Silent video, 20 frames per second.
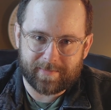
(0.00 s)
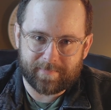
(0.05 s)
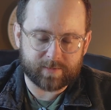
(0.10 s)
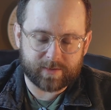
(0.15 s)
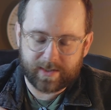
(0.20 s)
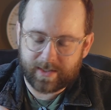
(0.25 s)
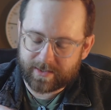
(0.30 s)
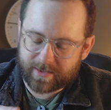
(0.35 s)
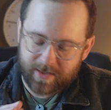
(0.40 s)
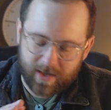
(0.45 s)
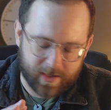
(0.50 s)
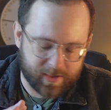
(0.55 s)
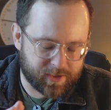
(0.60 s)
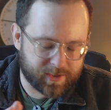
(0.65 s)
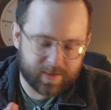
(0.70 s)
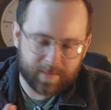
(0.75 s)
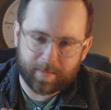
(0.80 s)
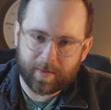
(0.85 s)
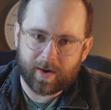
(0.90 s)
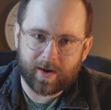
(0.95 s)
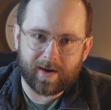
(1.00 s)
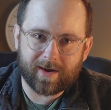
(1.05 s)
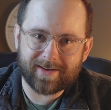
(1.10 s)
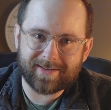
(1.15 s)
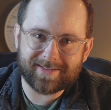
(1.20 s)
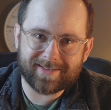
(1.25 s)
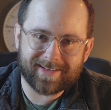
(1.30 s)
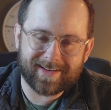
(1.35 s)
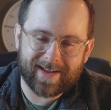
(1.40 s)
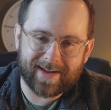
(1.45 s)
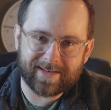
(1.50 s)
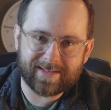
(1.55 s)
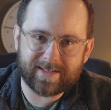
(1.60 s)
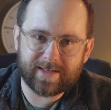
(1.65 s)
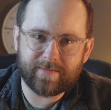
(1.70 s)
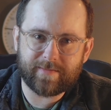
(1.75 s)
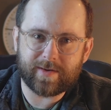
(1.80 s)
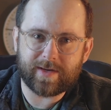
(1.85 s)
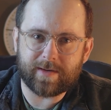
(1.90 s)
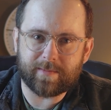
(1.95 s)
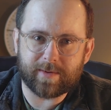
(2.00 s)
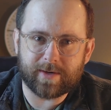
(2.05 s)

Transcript: See, it's not just a pause in activity,